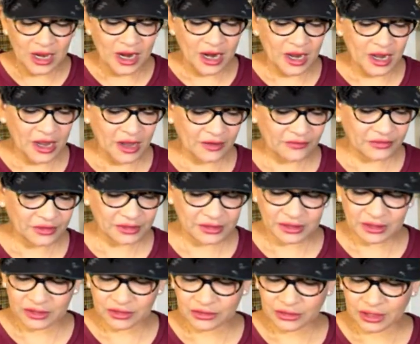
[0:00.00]
I have these
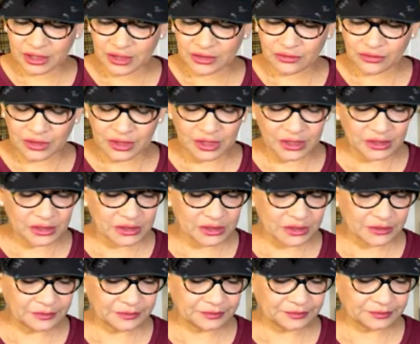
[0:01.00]
little earrings
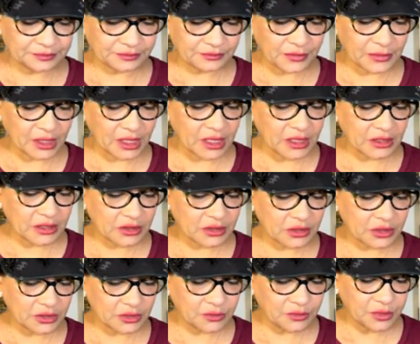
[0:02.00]
and they're
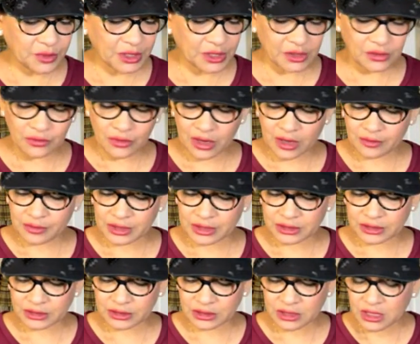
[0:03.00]
little bunny
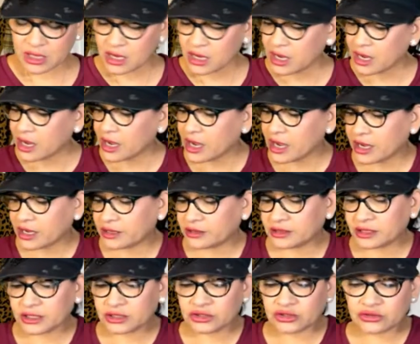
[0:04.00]
rabbits. And
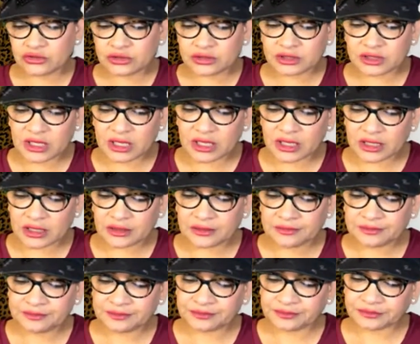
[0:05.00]
they do say,
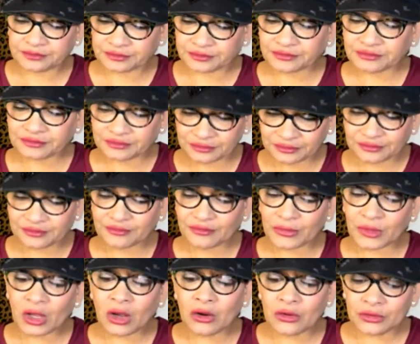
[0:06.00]

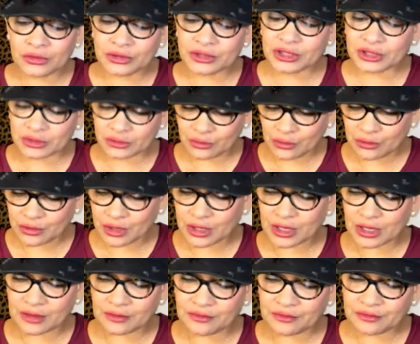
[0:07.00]
oh, you just woke
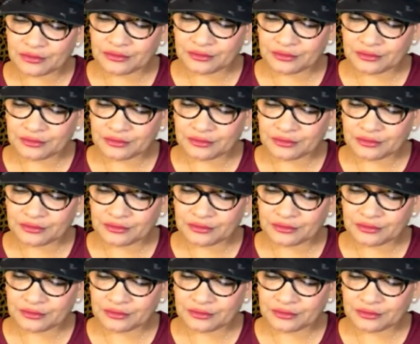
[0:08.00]
up.